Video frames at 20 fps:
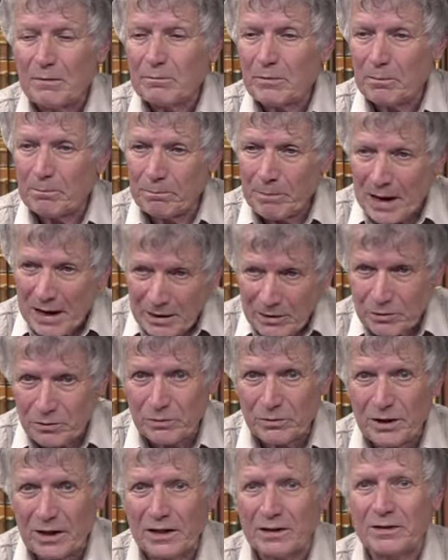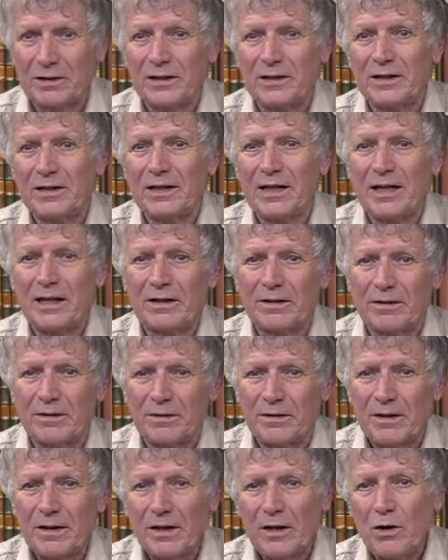But back to Henry VIII,
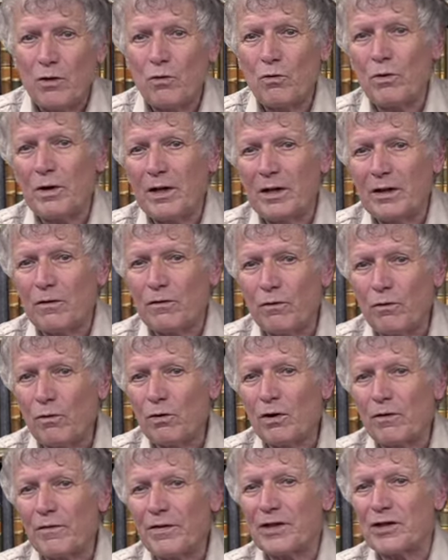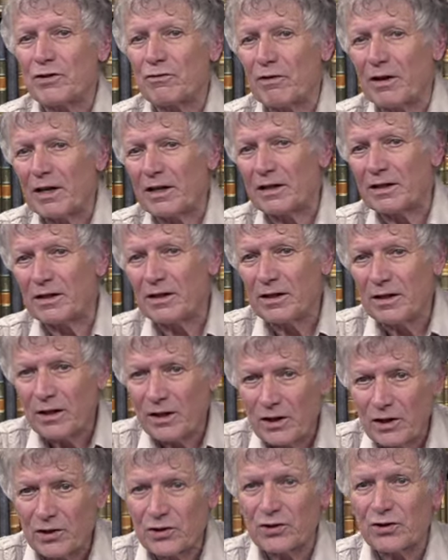who in the full of his strength
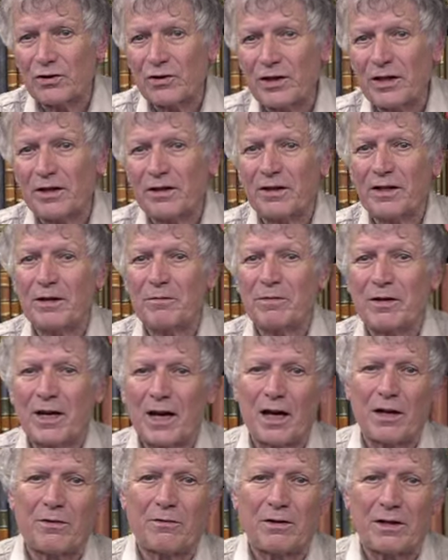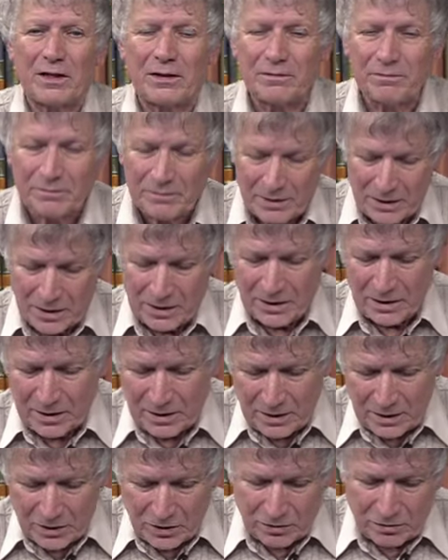saw near him Catherine,
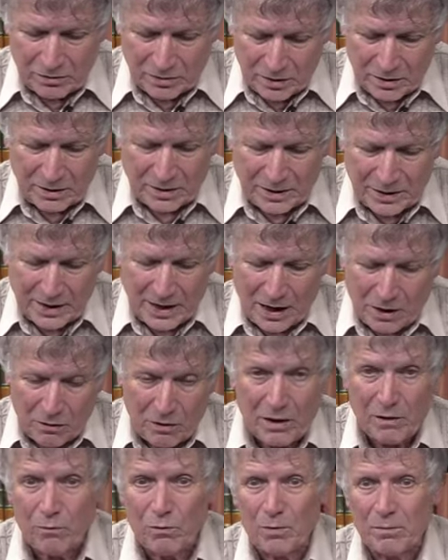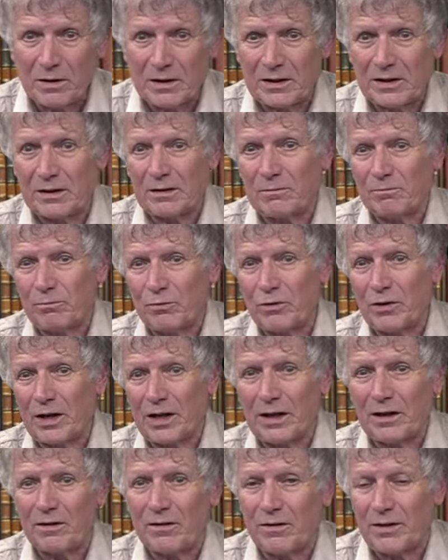so now a woman in poor
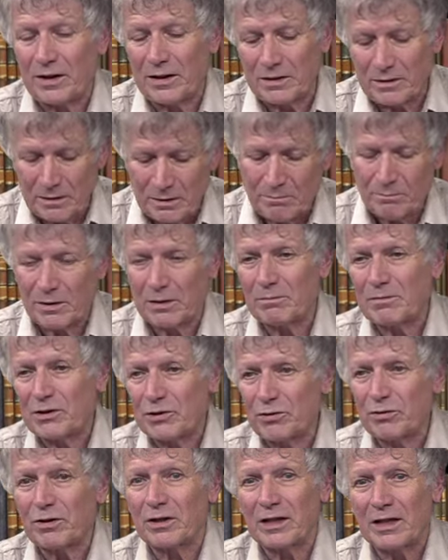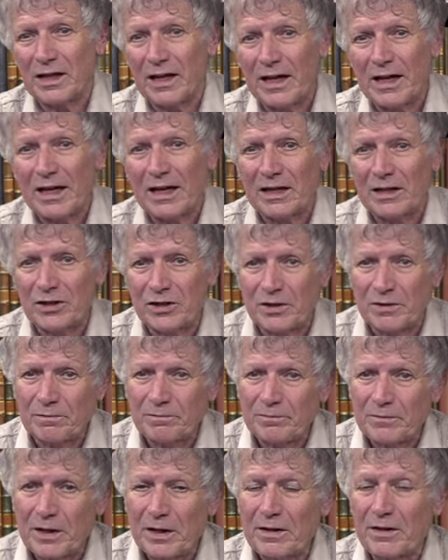health and prematurely aged.
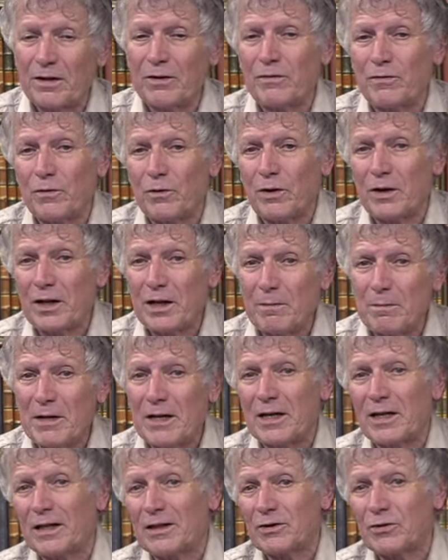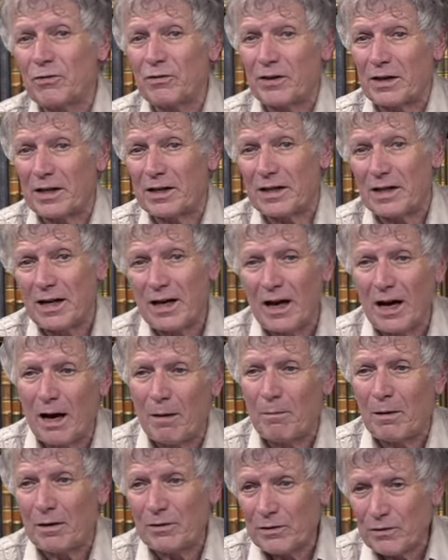Therefore he began to think
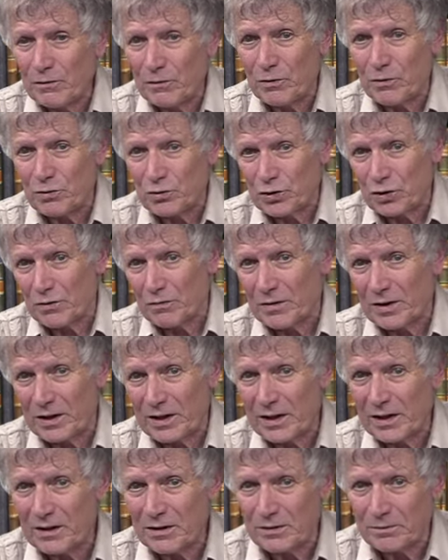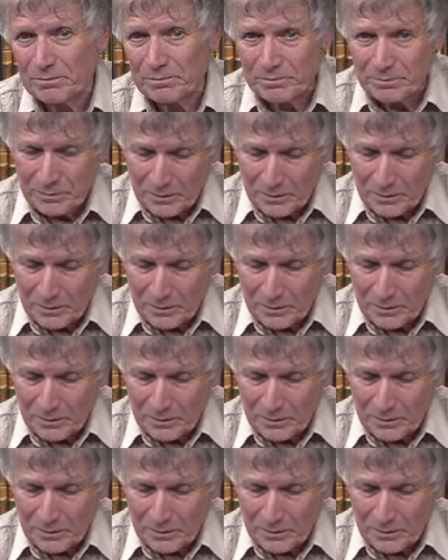about the future of the kingdom.